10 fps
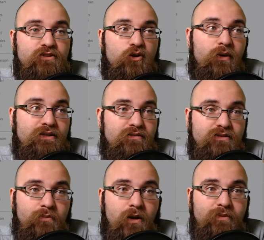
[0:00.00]
going into this
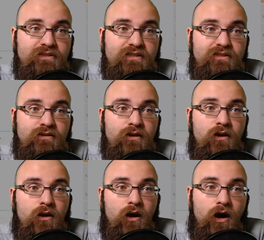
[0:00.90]
upcoming season,
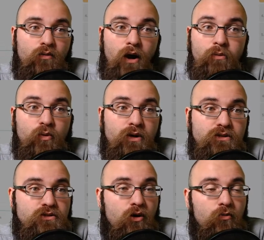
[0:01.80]
Robert Woods.
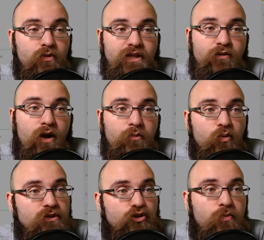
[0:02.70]
So we take Robert
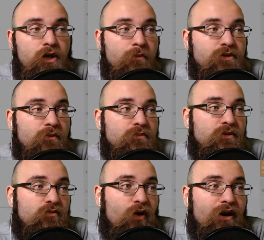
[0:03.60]
Woods. Cooper Kupp's
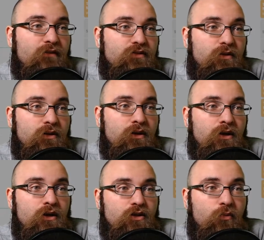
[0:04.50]
coming right off the
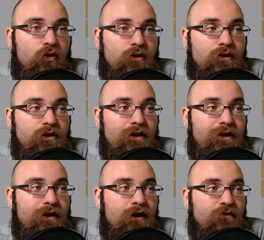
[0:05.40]
board
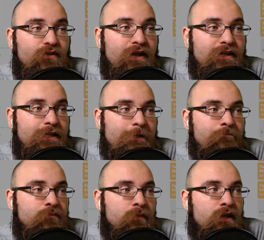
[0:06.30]
flanking him.
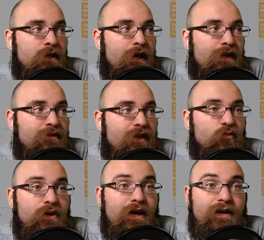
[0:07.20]
And then
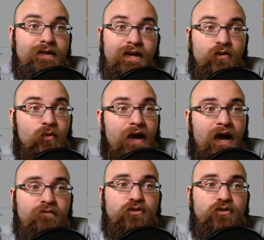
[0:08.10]
we have to